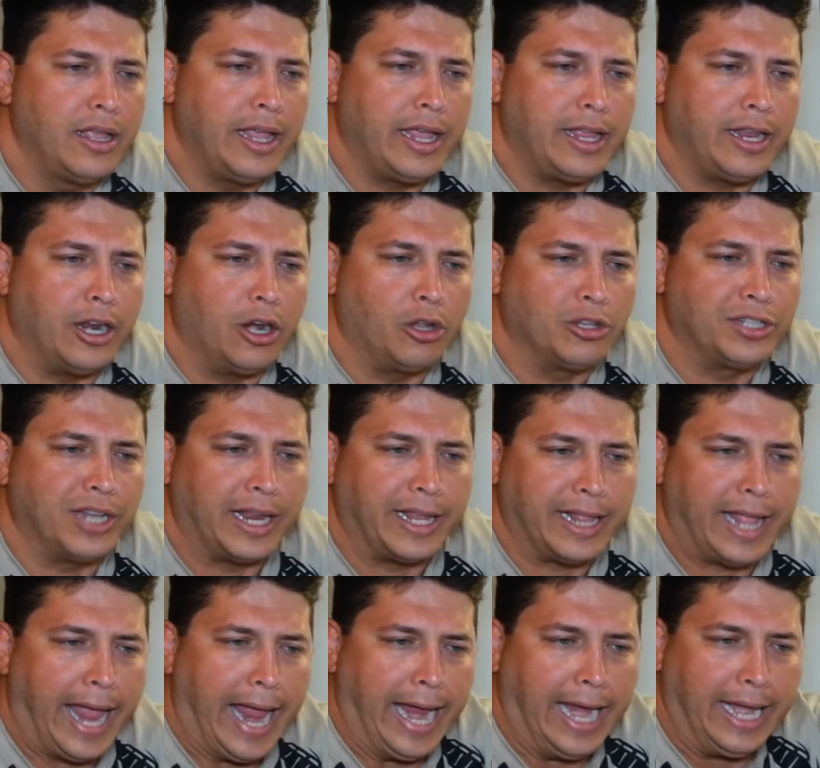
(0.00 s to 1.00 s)
And it looks like
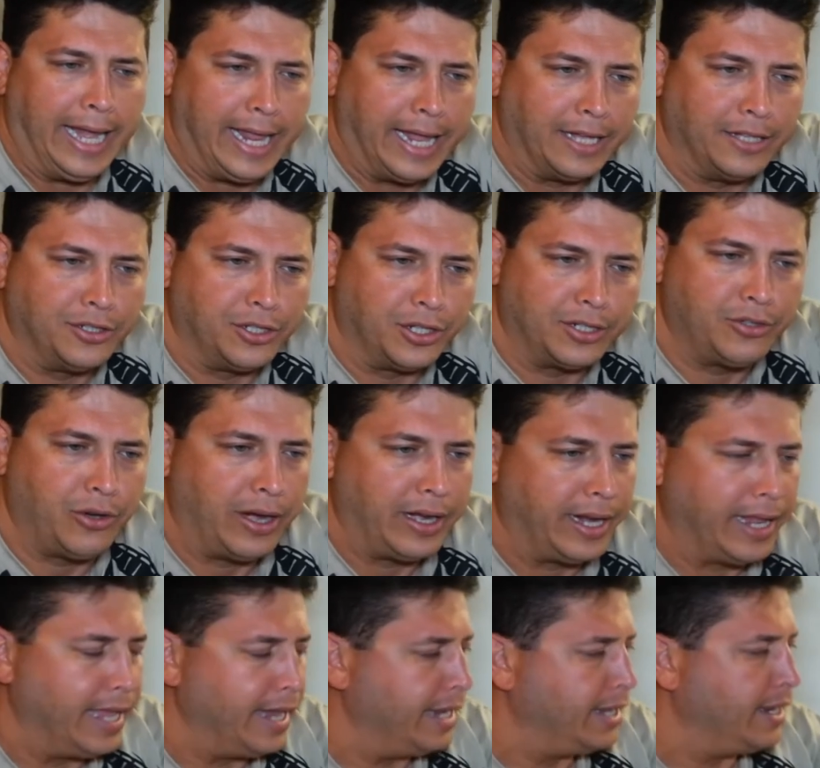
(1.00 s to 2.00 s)
the aliens are trying
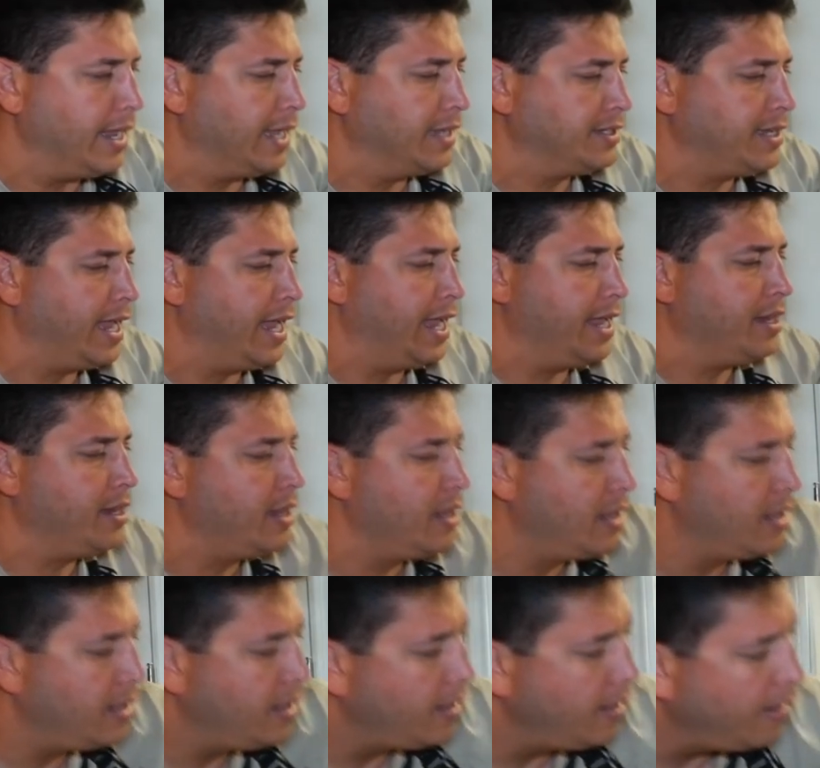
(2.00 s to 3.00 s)
to get into his head.
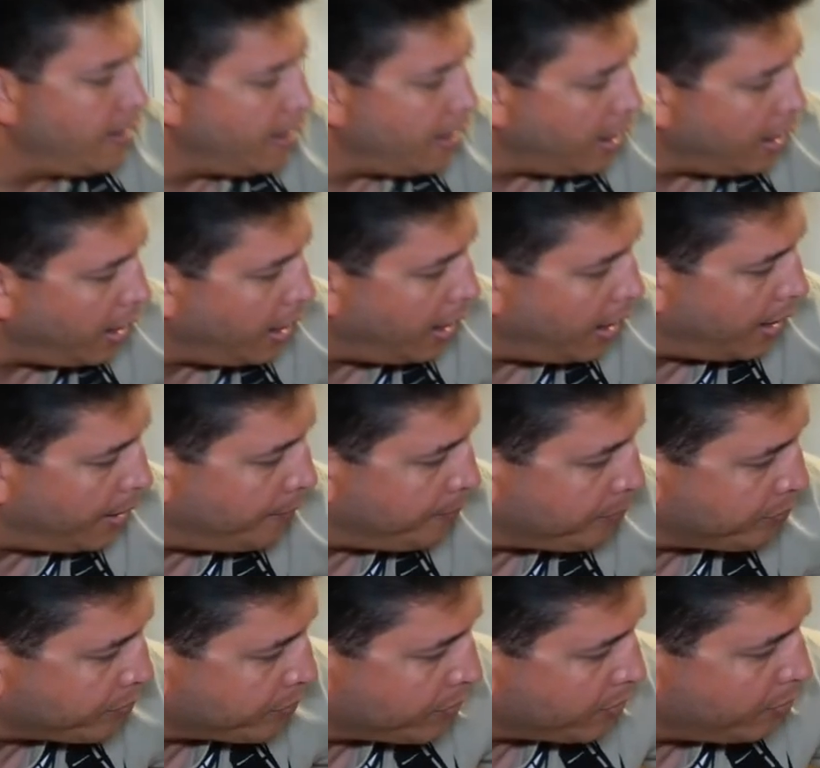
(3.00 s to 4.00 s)

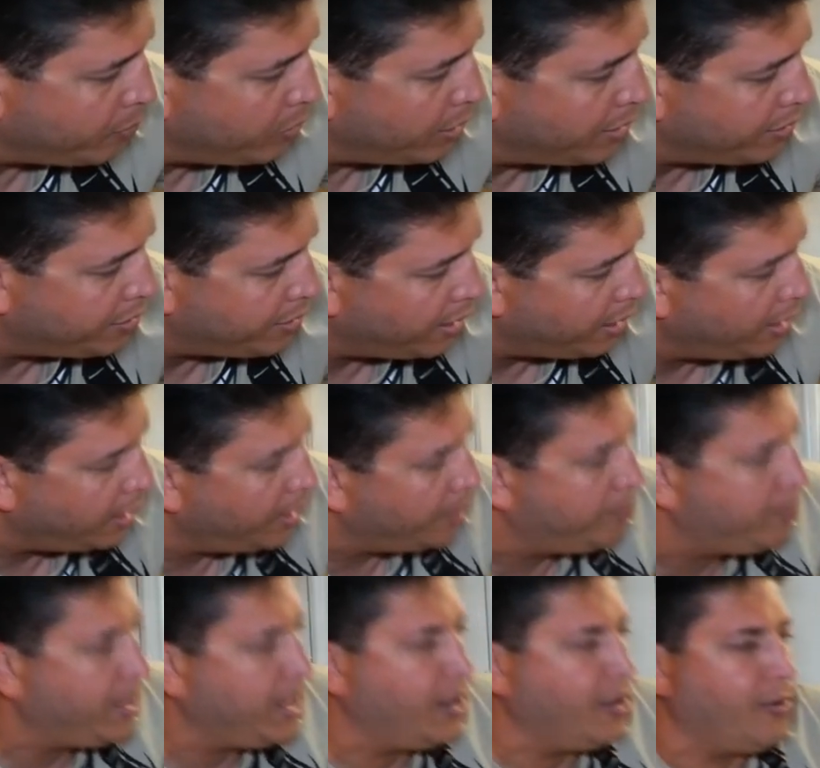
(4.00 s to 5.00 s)
With
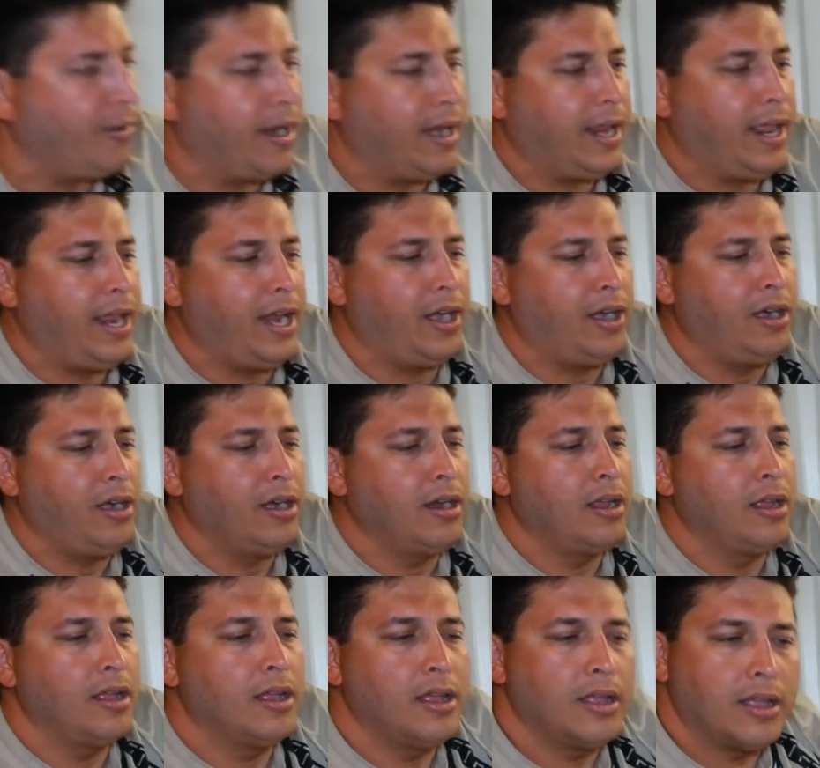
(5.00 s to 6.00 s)
Peter right here,
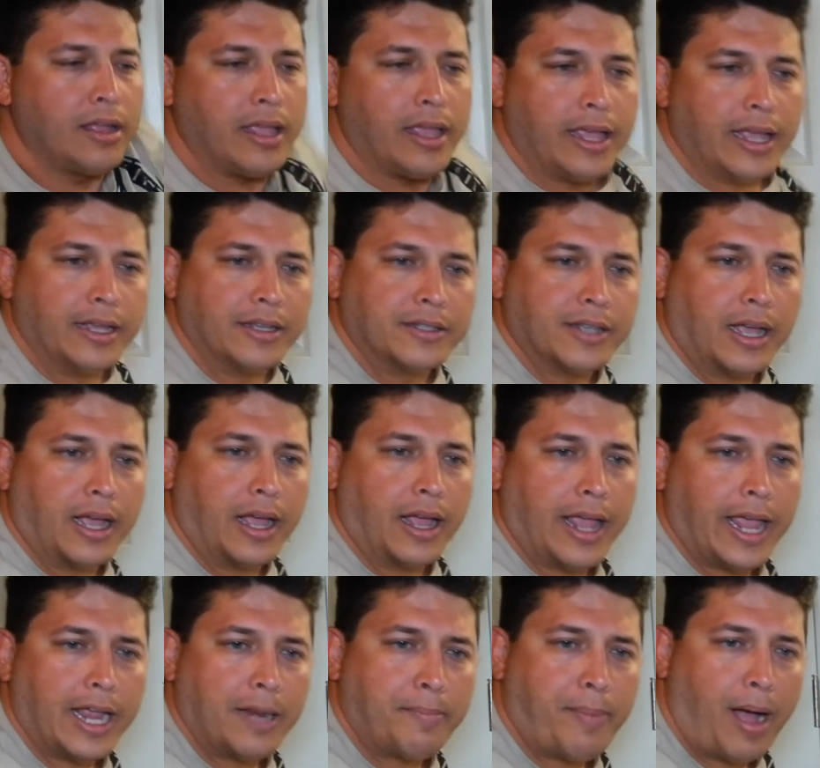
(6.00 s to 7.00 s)
his
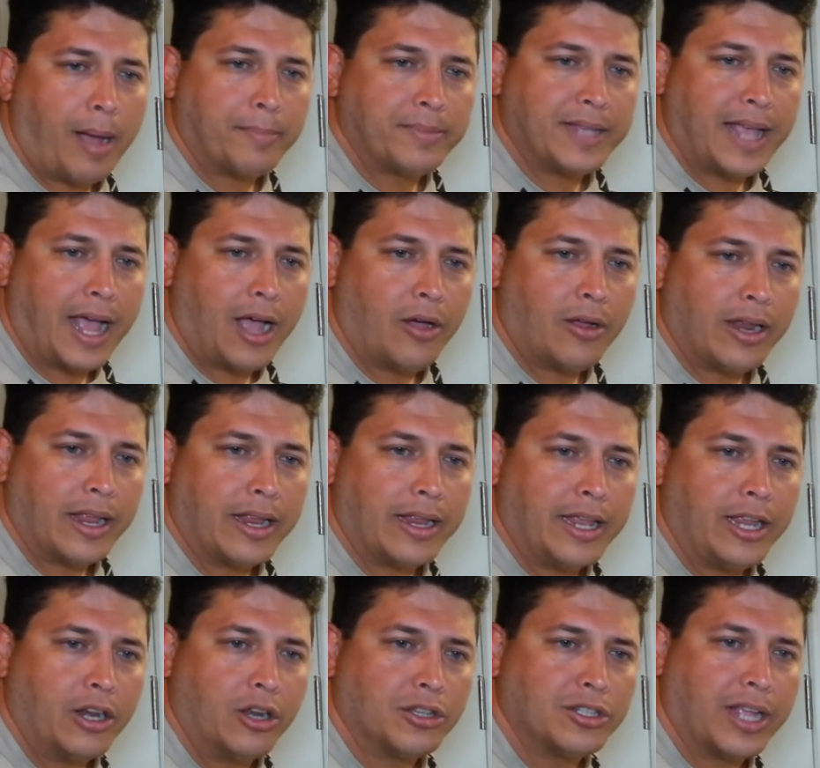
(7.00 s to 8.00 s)
head pops out, and
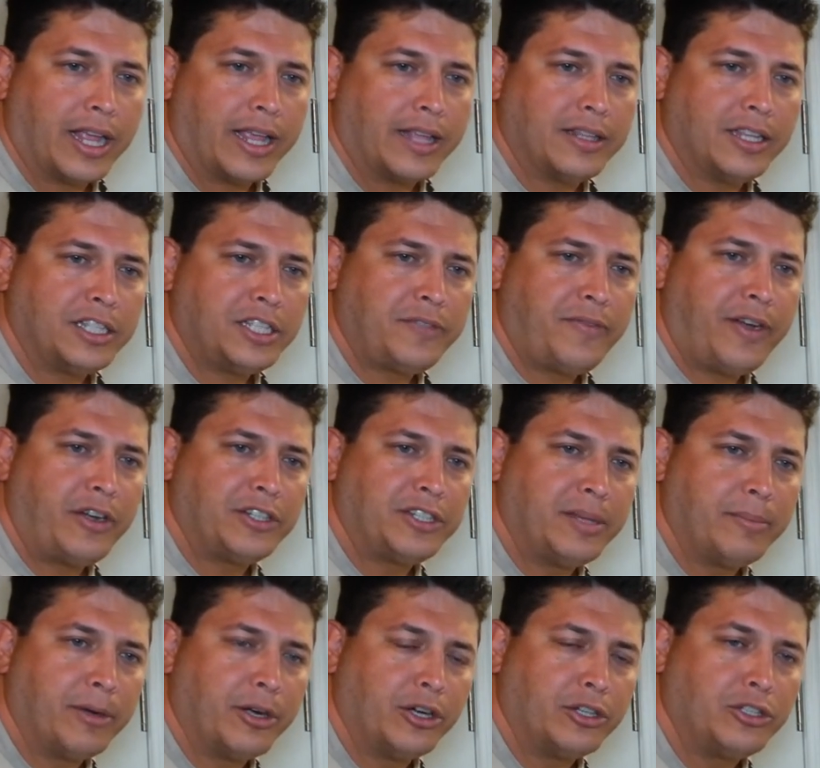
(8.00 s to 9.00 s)
he looks like this is very
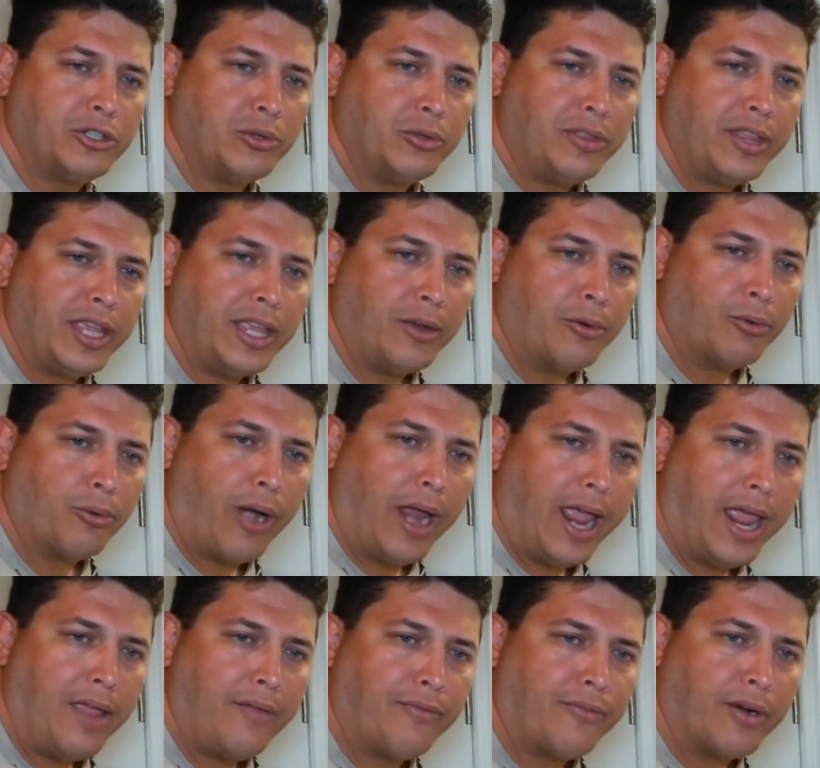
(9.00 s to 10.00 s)
similar to the
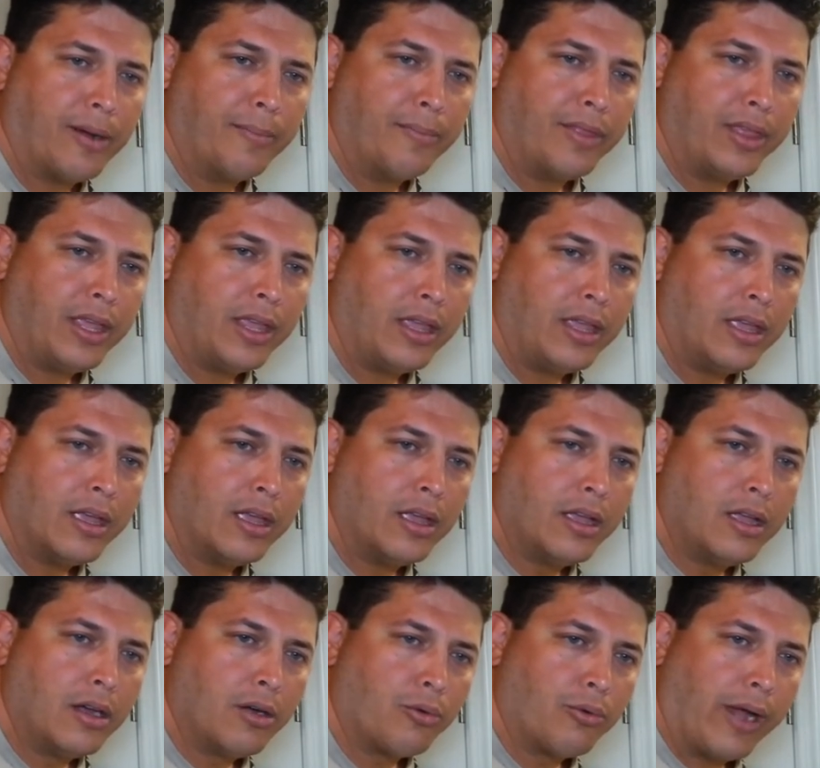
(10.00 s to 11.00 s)
Ray from the
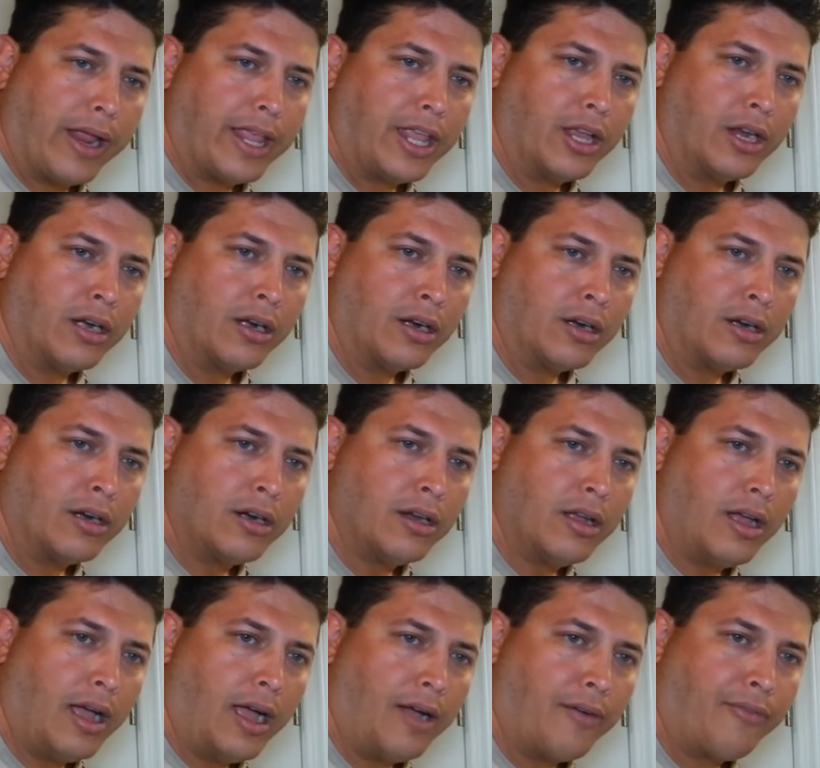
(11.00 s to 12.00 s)
regular
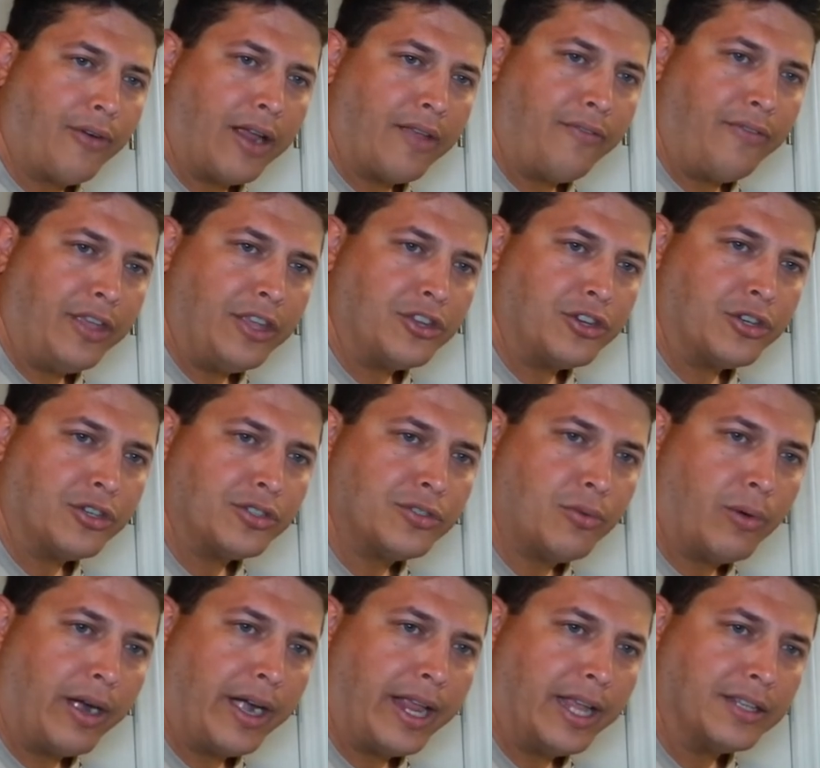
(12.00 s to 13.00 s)
Fright features,
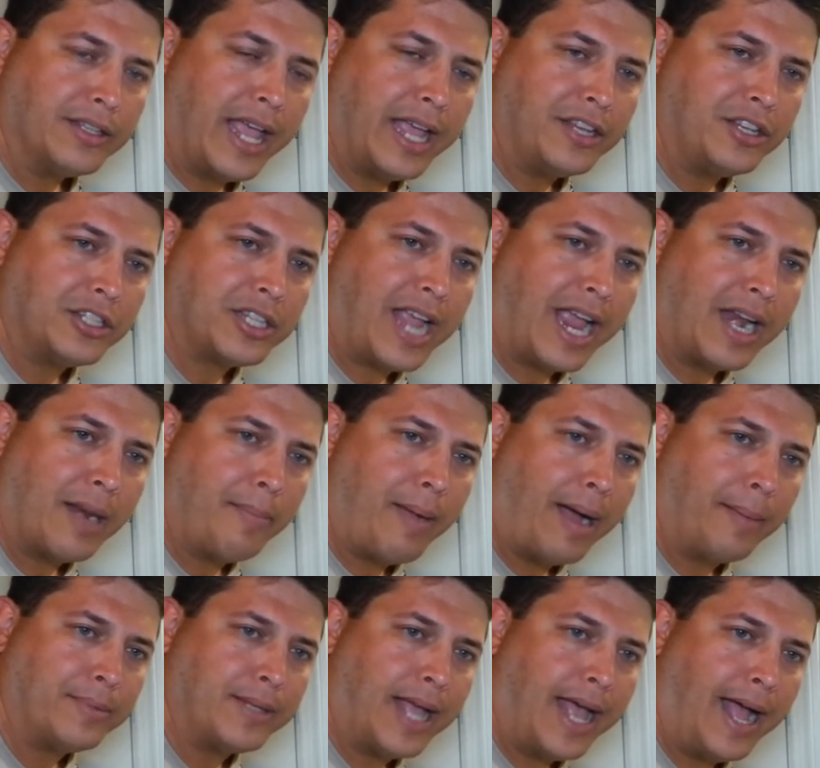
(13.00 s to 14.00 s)
where his head just kind of
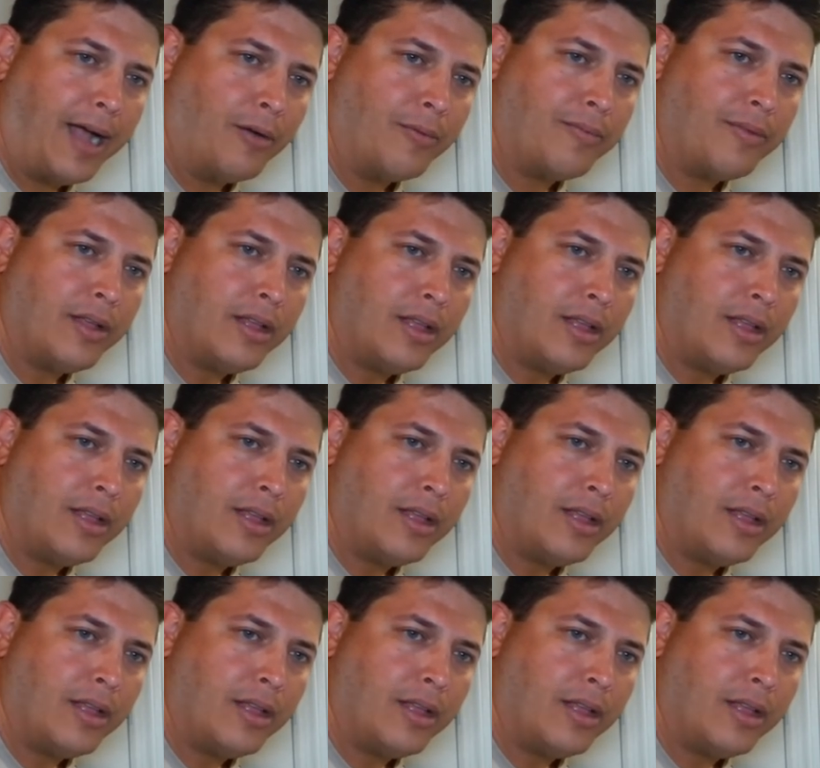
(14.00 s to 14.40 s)
pops out,